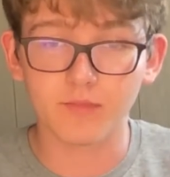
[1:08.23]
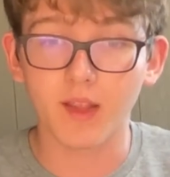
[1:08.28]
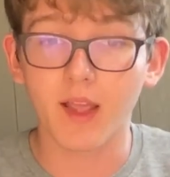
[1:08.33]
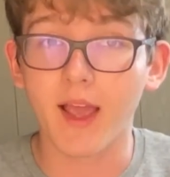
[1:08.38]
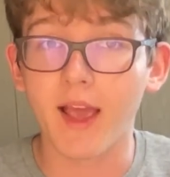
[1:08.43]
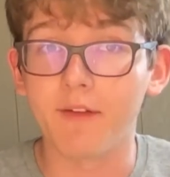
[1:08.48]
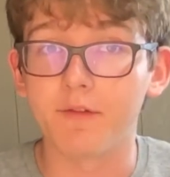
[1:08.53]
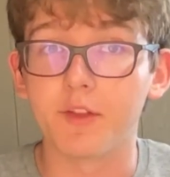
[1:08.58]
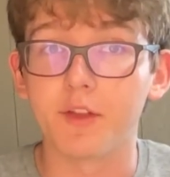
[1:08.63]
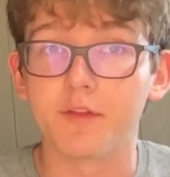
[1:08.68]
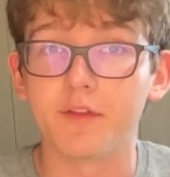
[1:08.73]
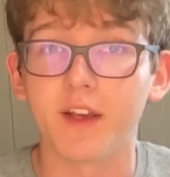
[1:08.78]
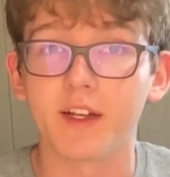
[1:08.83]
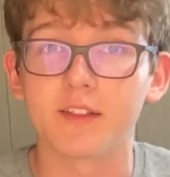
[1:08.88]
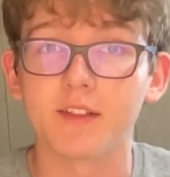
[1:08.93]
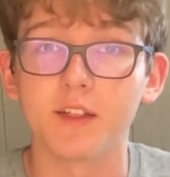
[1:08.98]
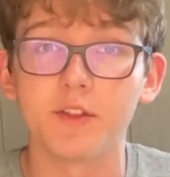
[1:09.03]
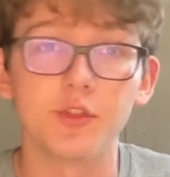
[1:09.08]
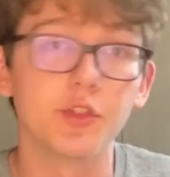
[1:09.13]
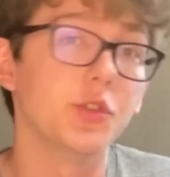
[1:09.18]
have the
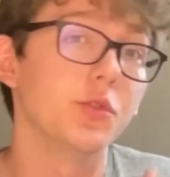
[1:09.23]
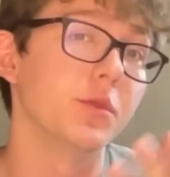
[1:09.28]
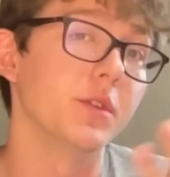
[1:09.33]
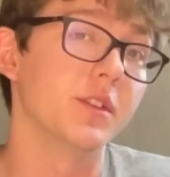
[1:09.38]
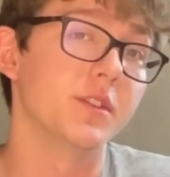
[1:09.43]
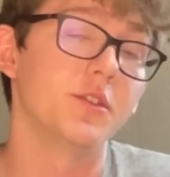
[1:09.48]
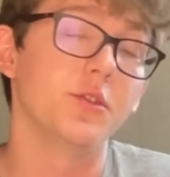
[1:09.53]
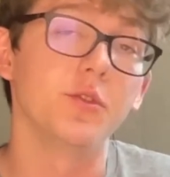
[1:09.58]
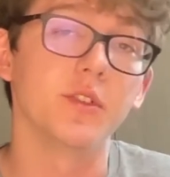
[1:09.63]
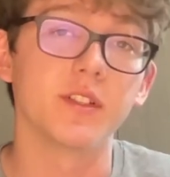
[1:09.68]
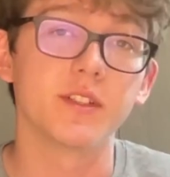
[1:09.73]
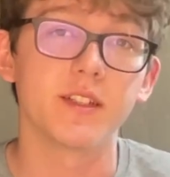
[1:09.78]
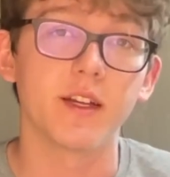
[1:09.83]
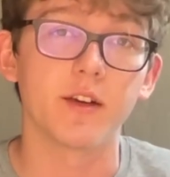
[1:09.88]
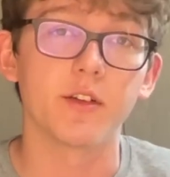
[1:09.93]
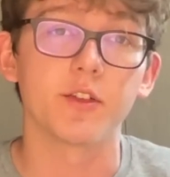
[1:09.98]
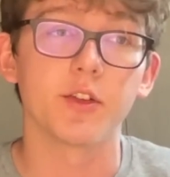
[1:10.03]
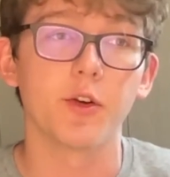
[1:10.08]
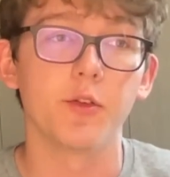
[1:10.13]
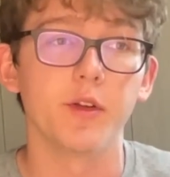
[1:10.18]
effects they do, is due to
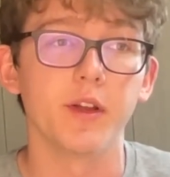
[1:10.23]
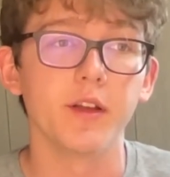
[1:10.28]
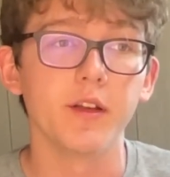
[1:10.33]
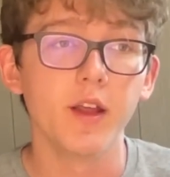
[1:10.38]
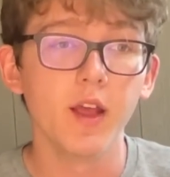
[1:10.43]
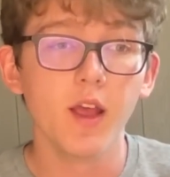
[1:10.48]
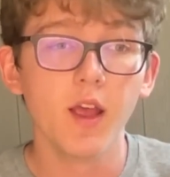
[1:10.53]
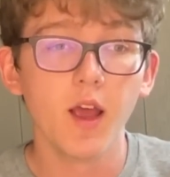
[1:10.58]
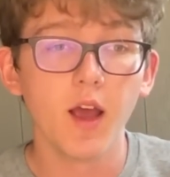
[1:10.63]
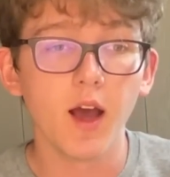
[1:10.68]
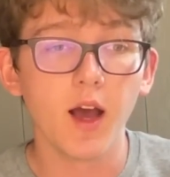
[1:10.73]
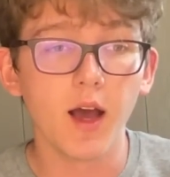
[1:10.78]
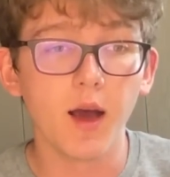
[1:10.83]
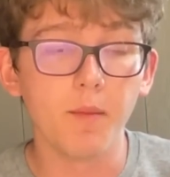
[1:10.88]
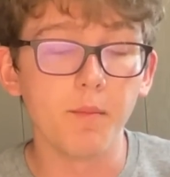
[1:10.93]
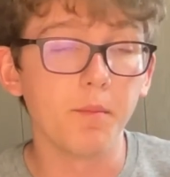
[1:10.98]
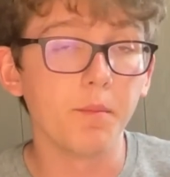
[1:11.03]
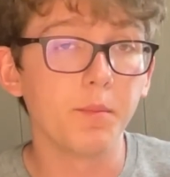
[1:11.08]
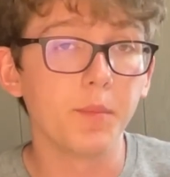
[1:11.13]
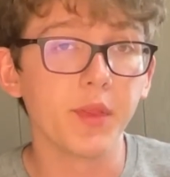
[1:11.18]
serotonin.
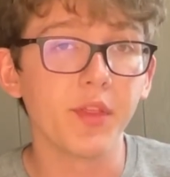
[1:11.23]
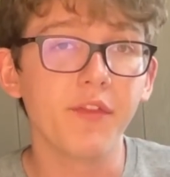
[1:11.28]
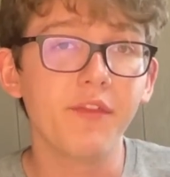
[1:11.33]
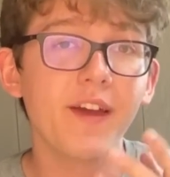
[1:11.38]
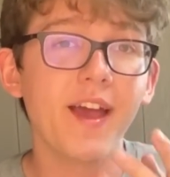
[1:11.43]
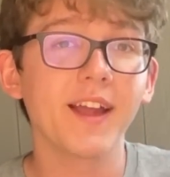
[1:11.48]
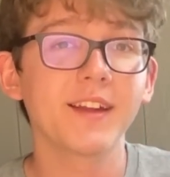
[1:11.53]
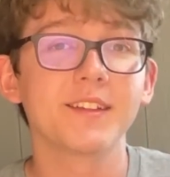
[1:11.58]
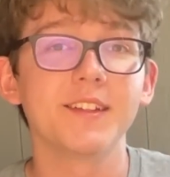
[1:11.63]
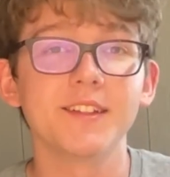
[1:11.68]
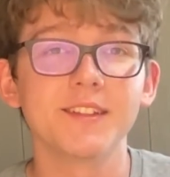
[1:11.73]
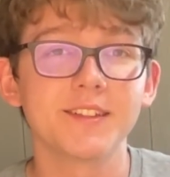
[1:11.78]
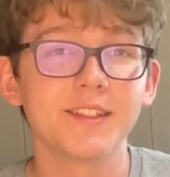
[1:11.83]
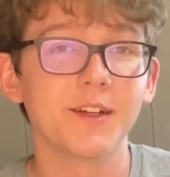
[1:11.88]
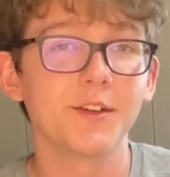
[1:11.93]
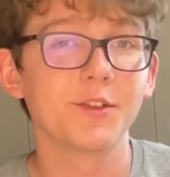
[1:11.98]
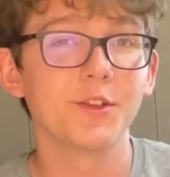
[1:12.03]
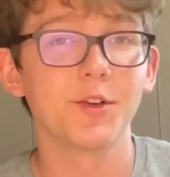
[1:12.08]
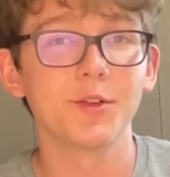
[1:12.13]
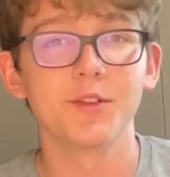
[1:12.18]
But the fact is,
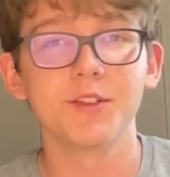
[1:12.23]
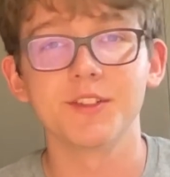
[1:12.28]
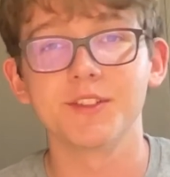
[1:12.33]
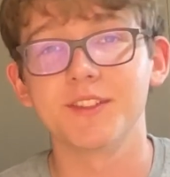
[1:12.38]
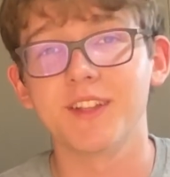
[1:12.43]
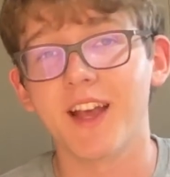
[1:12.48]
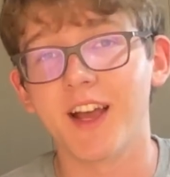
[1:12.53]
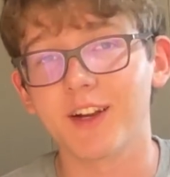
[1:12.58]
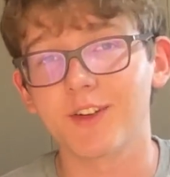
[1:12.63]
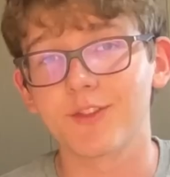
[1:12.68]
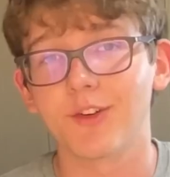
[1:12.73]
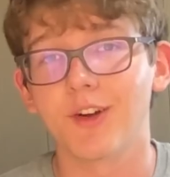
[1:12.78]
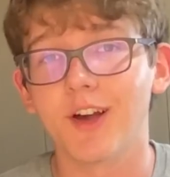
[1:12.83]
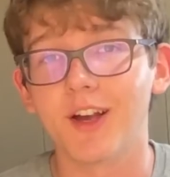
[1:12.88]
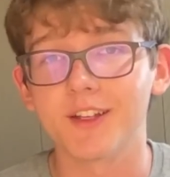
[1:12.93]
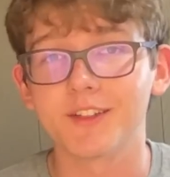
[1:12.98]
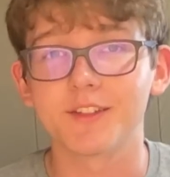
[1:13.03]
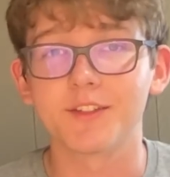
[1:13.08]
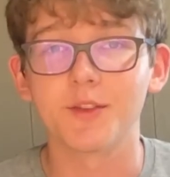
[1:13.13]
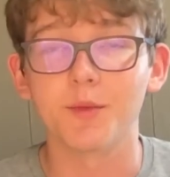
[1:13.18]
serotonin does not
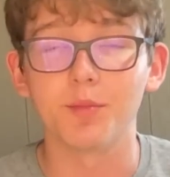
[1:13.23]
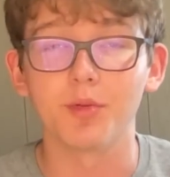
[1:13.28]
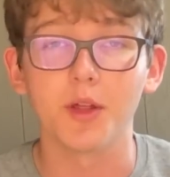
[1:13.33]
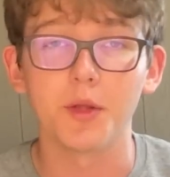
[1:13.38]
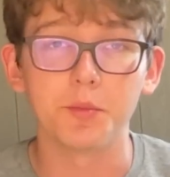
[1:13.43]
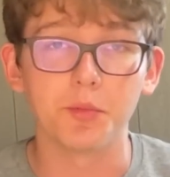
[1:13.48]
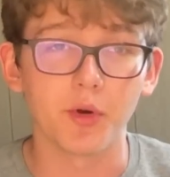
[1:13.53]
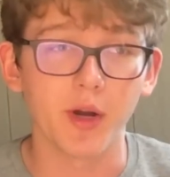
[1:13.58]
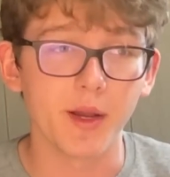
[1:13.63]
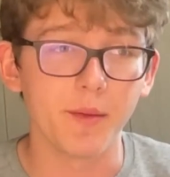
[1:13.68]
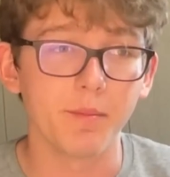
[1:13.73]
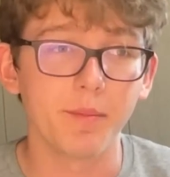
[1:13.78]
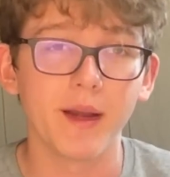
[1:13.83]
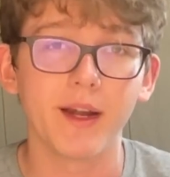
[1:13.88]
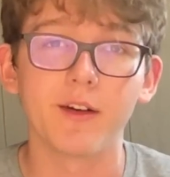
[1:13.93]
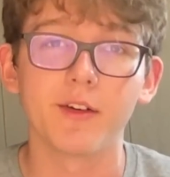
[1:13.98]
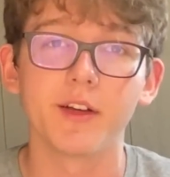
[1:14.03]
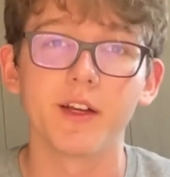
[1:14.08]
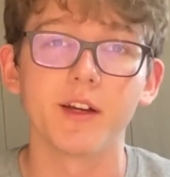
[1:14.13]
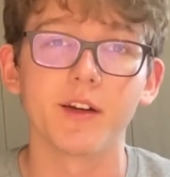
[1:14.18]
cross the blood-brain
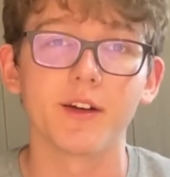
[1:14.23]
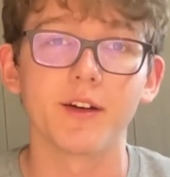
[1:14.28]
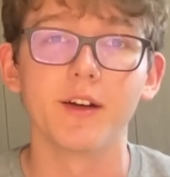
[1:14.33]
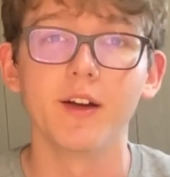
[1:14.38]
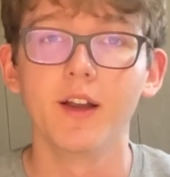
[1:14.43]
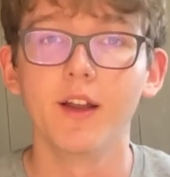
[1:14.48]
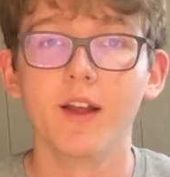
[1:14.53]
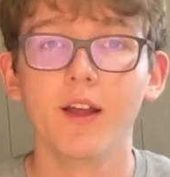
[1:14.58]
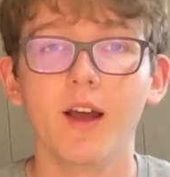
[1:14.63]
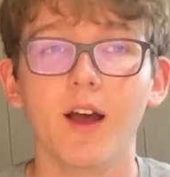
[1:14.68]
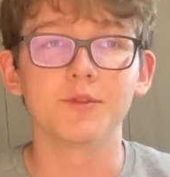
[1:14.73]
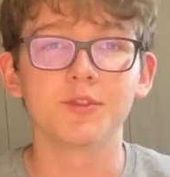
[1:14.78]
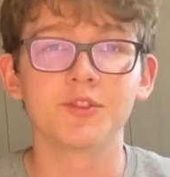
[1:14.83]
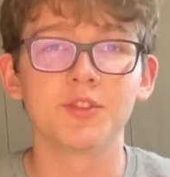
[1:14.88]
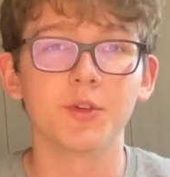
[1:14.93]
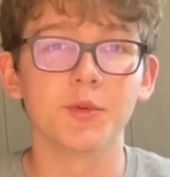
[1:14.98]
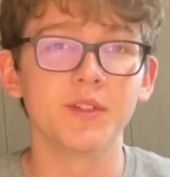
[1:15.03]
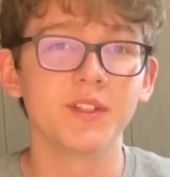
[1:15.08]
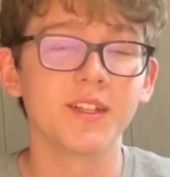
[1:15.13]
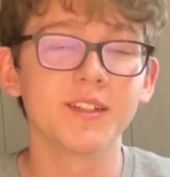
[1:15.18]
barrier,
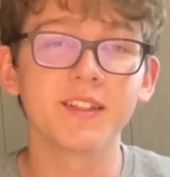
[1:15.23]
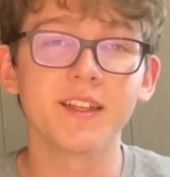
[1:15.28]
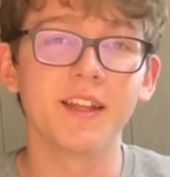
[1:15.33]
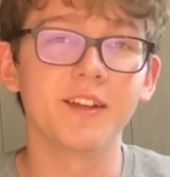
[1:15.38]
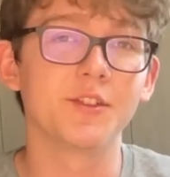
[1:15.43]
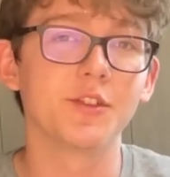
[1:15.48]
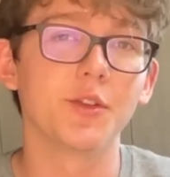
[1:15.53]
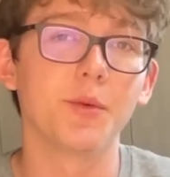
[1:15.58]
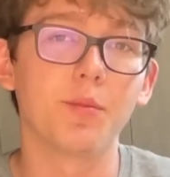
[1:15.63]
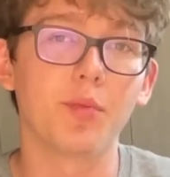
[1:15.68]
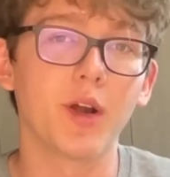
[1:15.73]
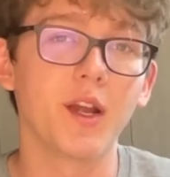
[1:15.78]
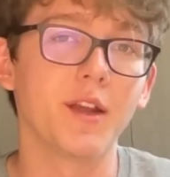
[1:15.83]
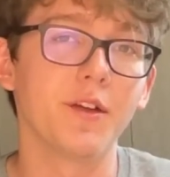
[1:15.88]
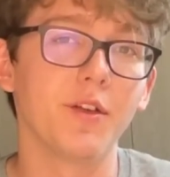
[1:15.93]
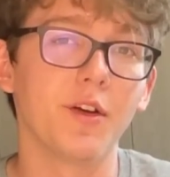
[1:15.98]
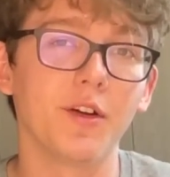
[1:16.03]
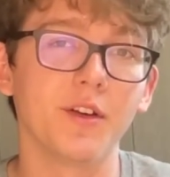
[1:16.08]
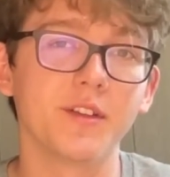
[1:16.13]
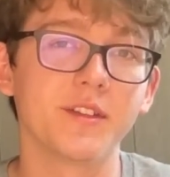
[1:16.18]
so it doesn't enter the brain
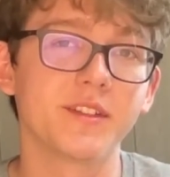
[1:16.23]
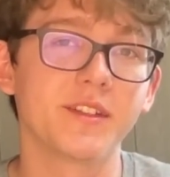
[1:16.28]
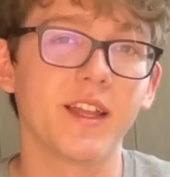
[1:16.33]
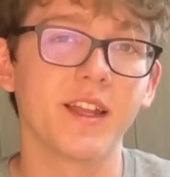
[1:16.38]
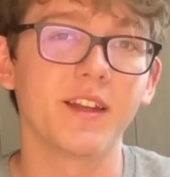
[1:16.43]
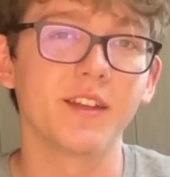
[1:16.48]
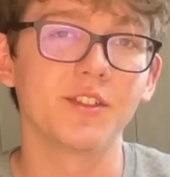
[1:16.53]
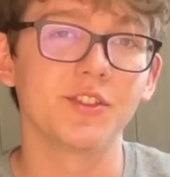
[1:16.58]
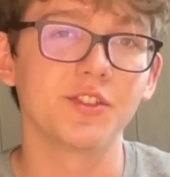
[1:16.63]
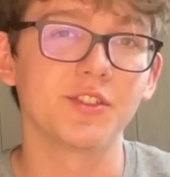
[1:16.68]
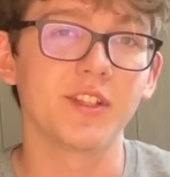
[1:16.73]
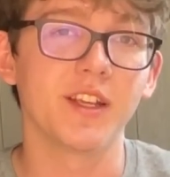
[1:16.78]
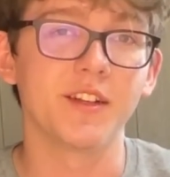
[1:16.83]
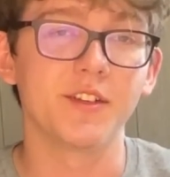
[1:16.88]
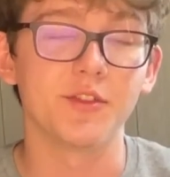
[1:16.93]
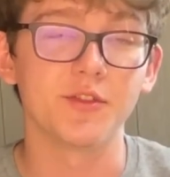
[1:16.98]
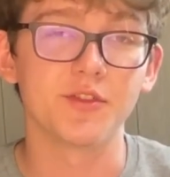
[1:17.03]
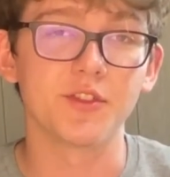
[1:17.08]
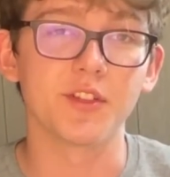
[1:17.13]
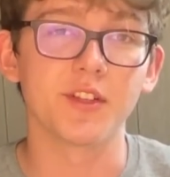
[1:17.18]
at all. Instead, it just
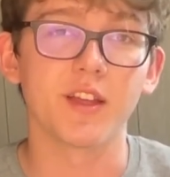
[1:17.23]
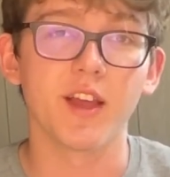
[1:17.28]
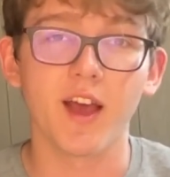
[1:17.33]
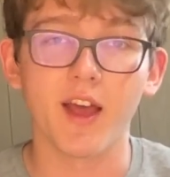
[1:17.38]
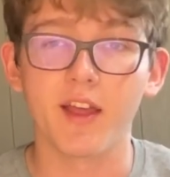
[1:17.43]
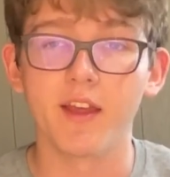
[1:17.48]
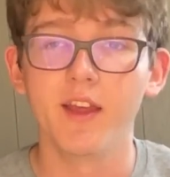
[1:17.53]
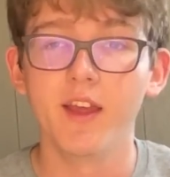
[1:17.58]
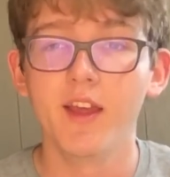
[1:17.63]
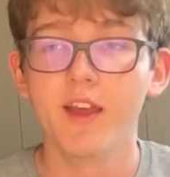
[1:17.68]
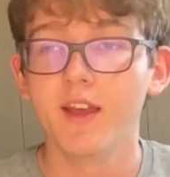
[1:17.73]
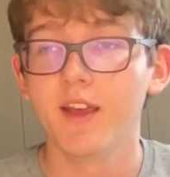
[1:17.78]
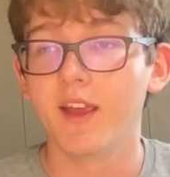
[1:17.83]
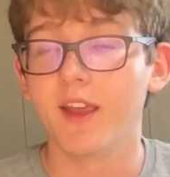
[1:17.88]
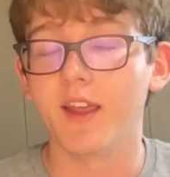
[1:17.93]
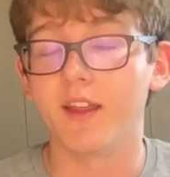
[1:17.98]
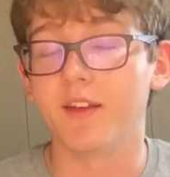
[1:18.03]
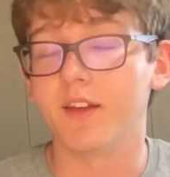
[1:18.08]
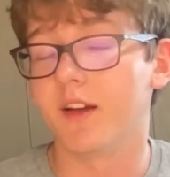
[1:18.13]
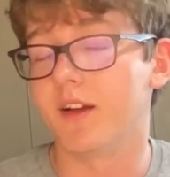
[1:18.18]
enters the gut.
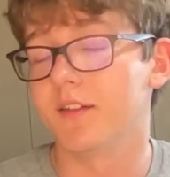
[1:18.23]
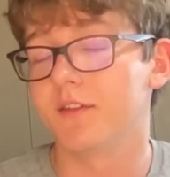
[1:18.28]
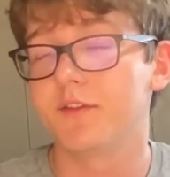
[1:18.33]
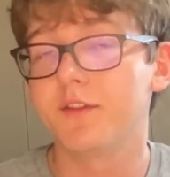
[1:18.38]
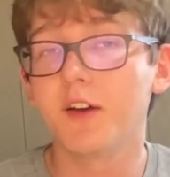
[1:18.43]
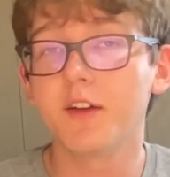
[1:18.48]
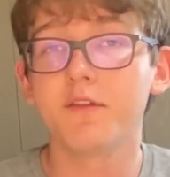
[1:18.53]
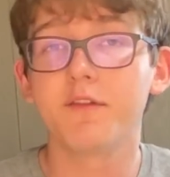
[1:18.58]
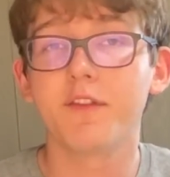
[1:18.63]
And fun